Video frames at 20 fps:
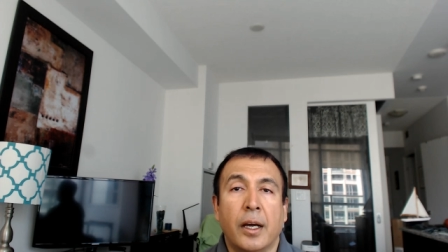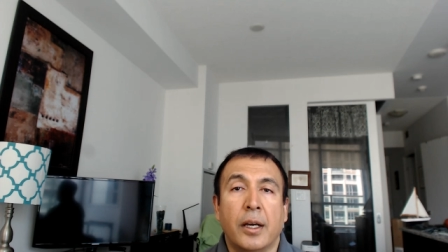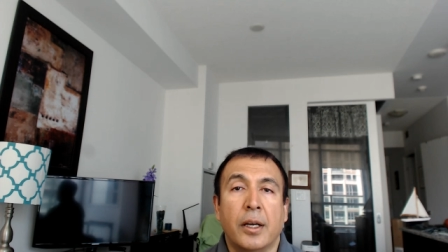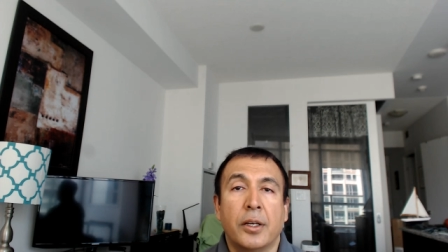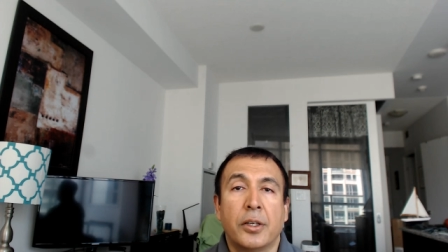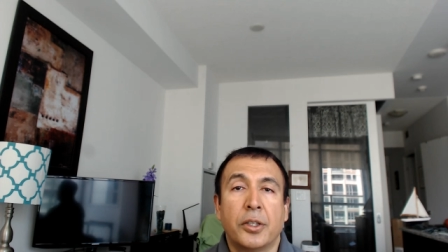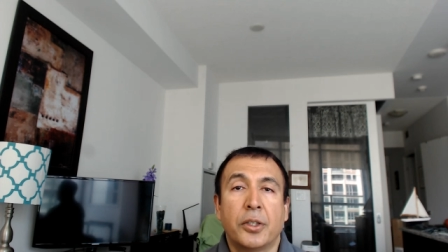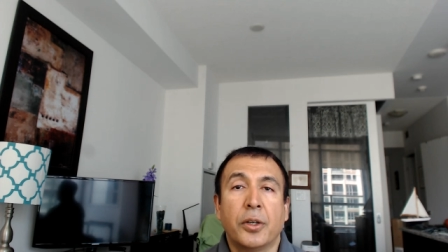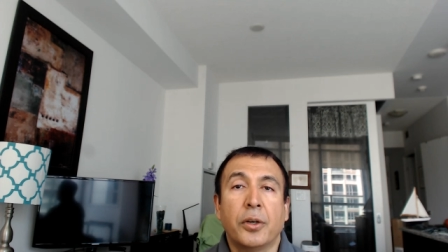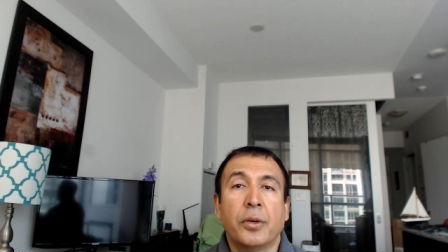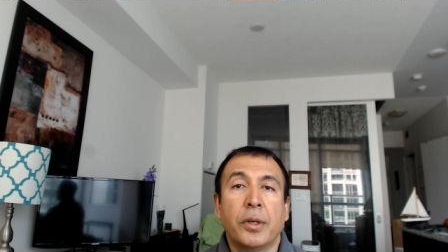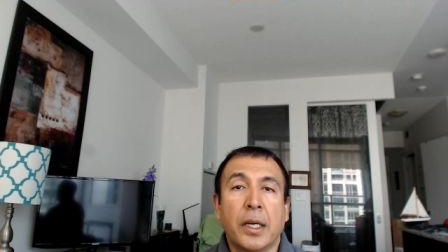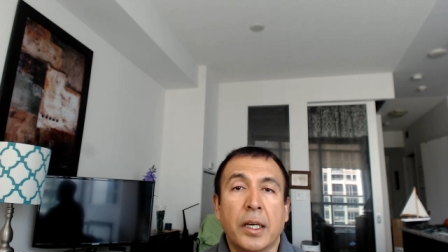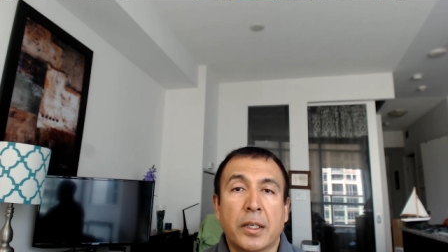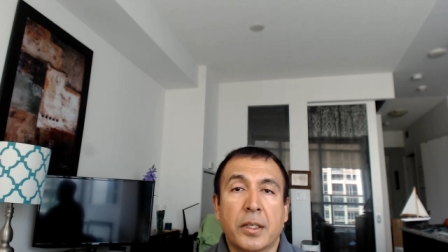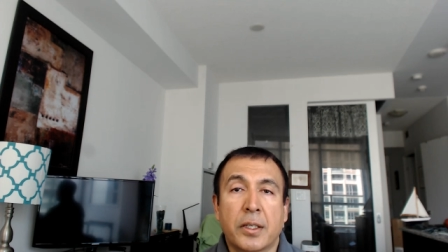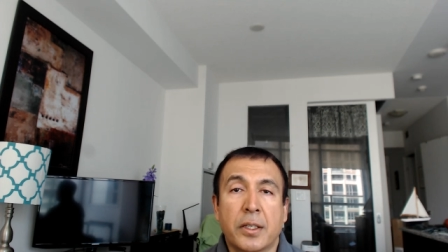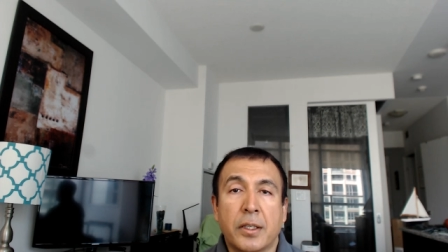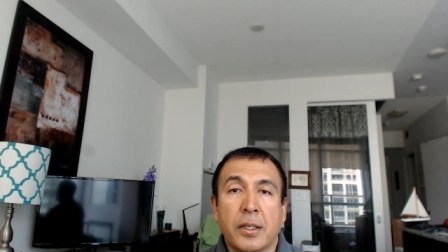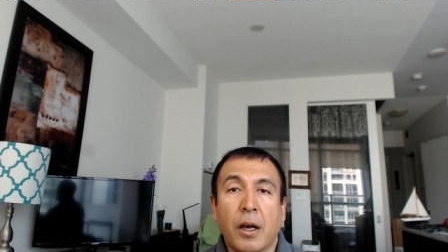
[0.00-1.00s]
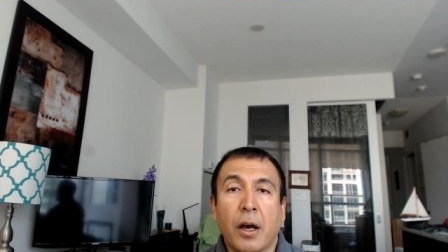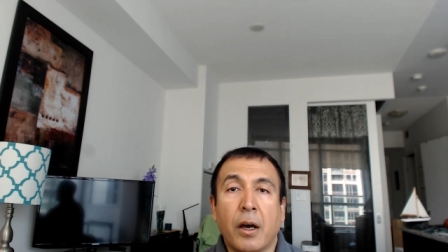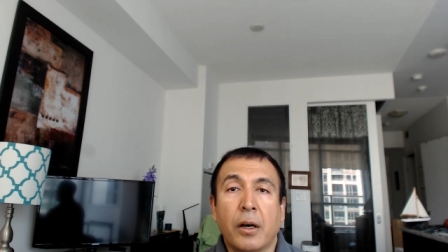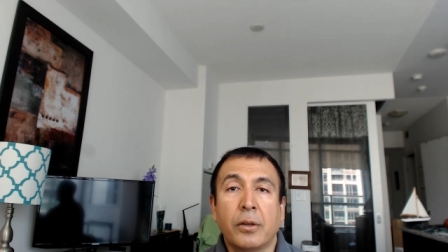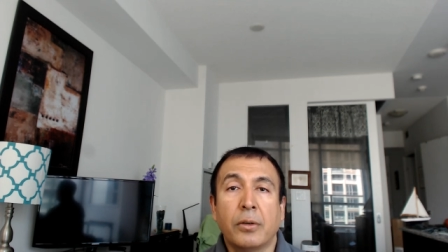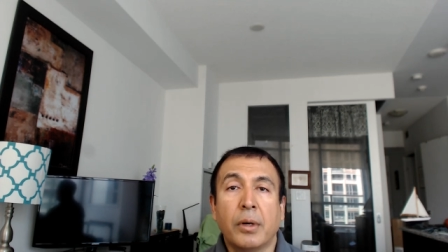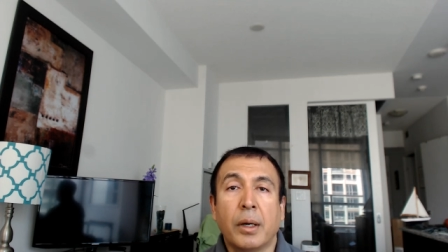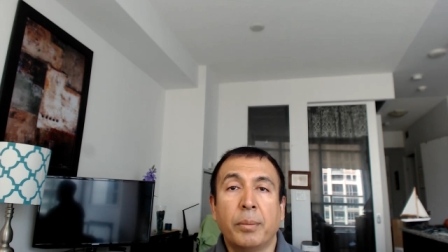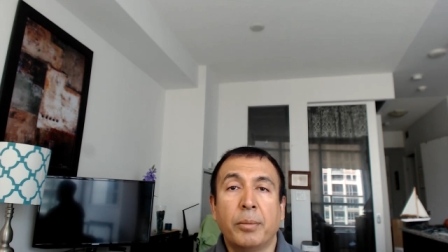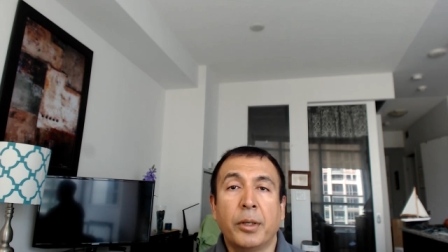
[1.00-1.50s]
So yes,
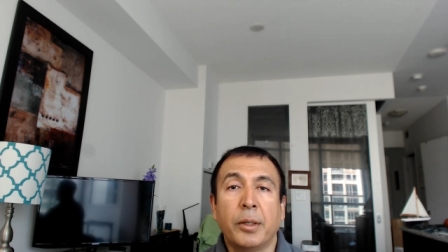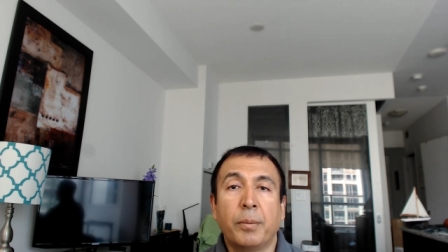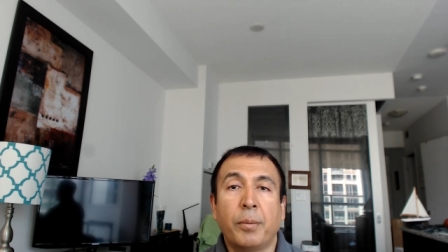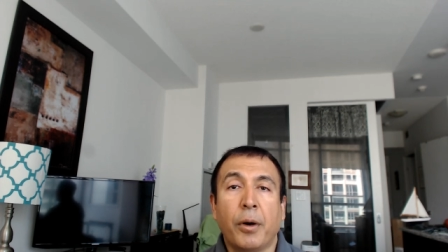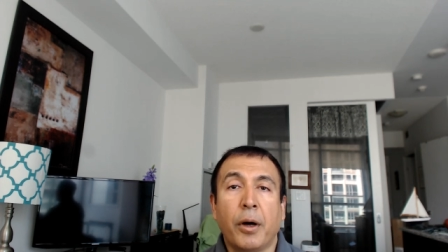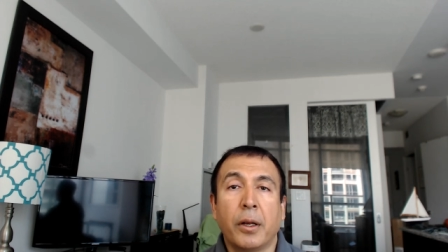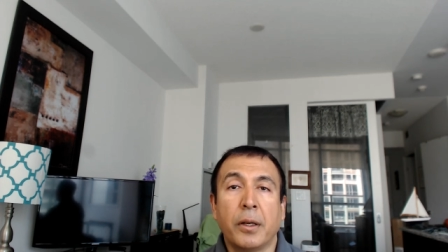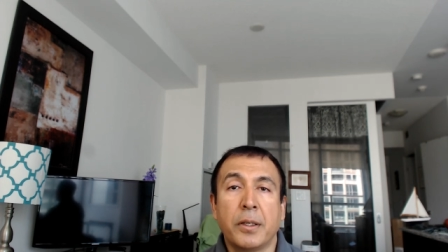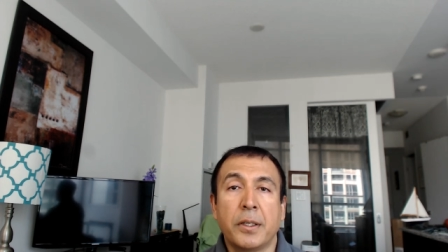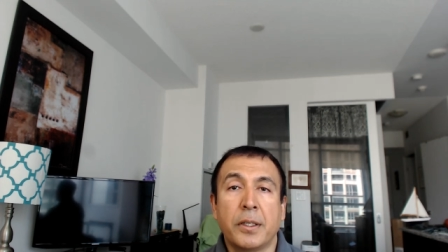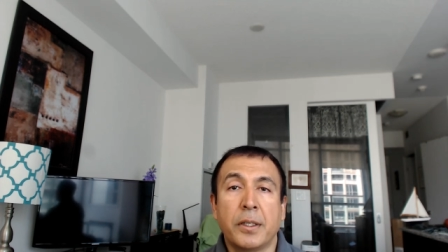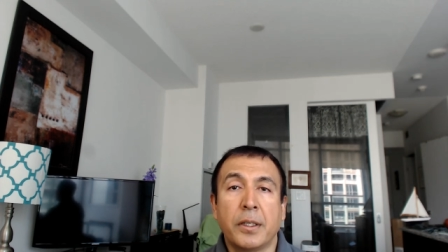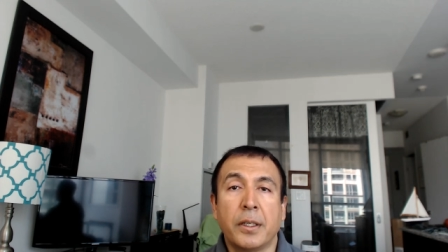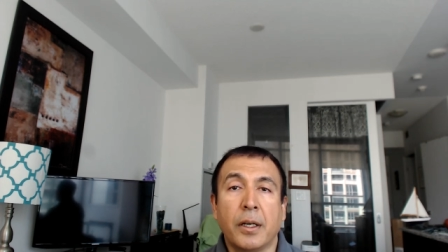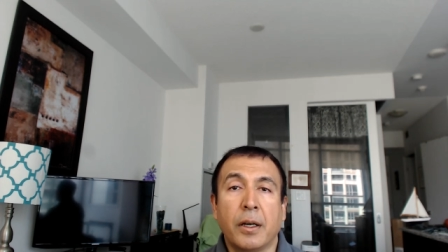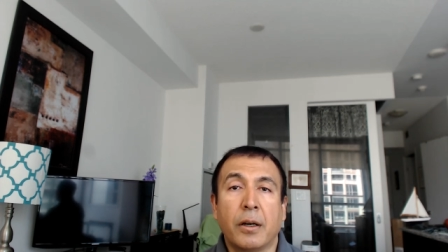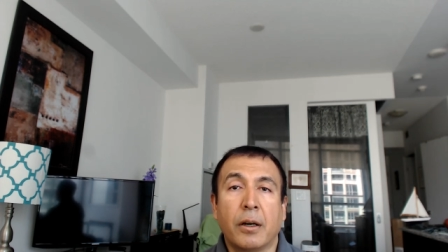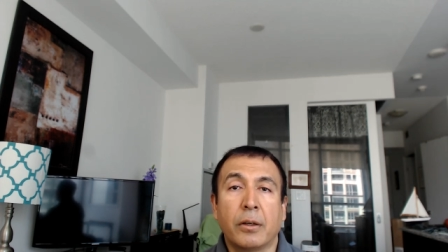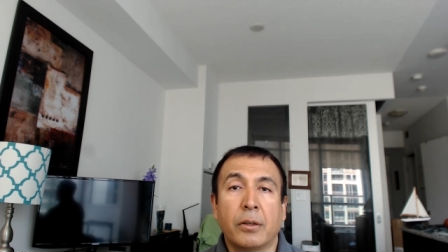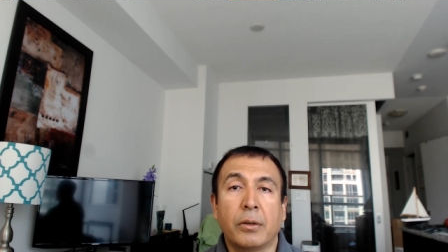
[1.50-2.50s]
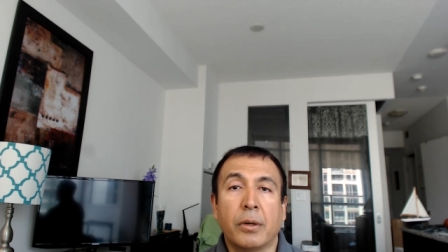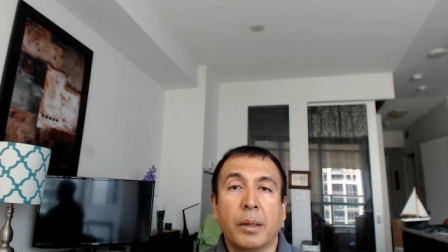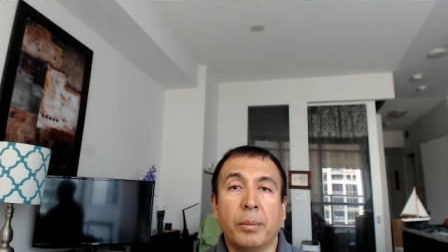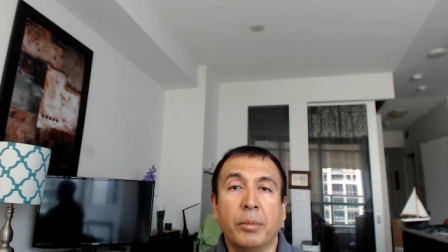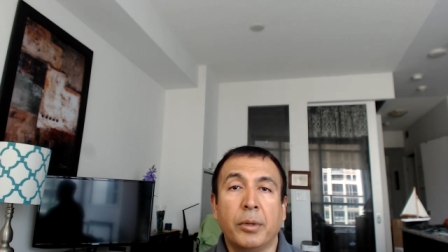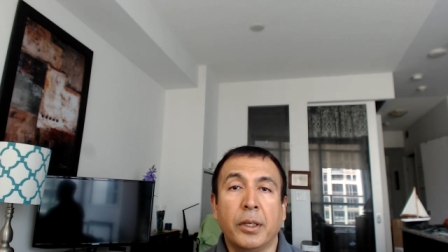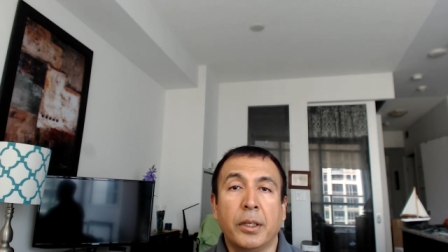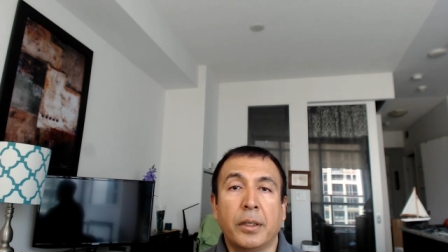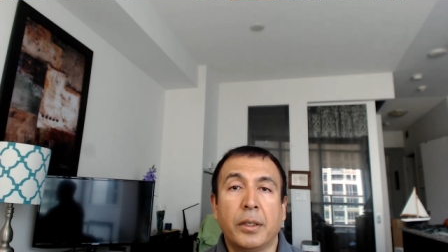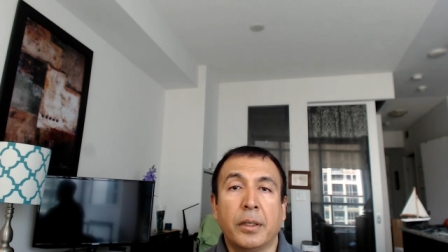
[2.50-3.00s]
auto update policy, auto
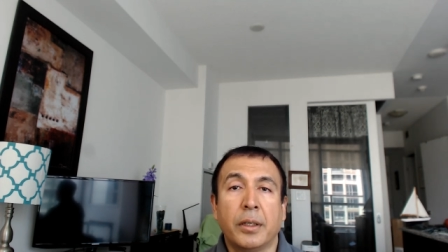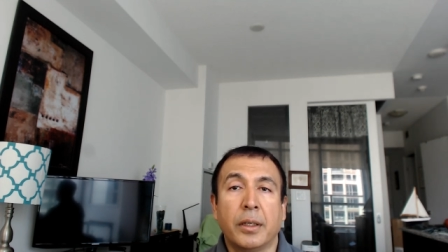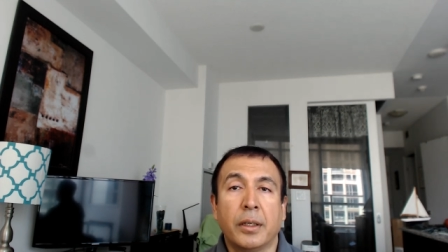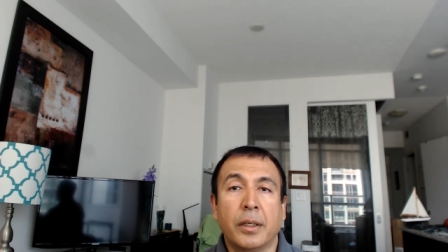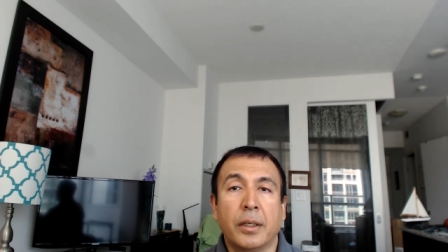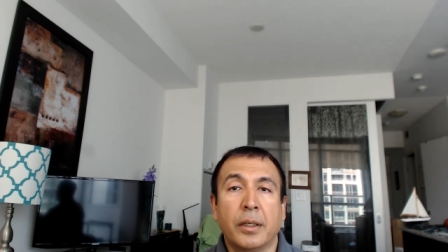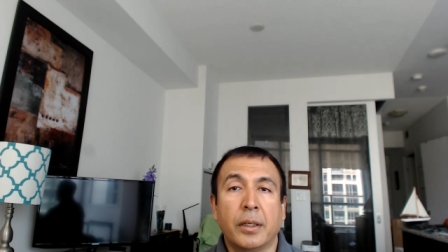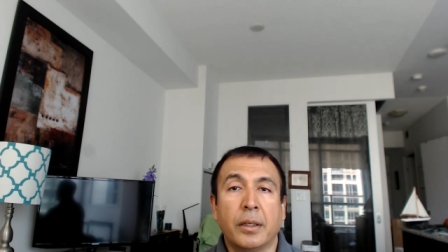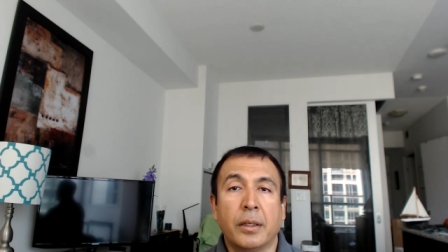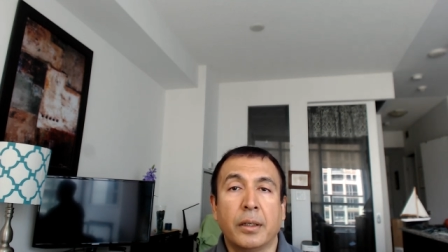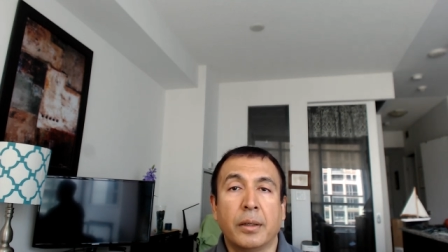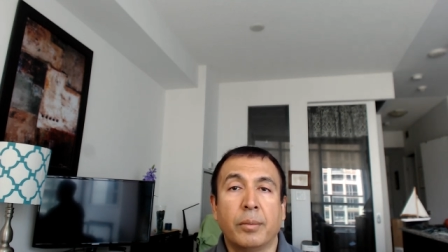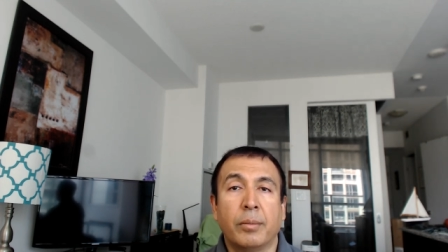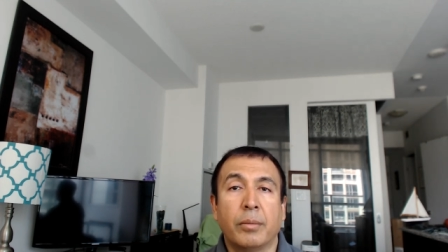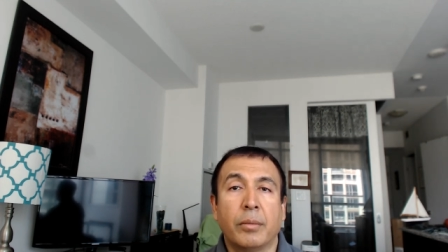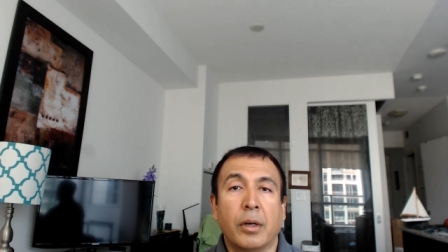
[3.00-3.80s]
update uh,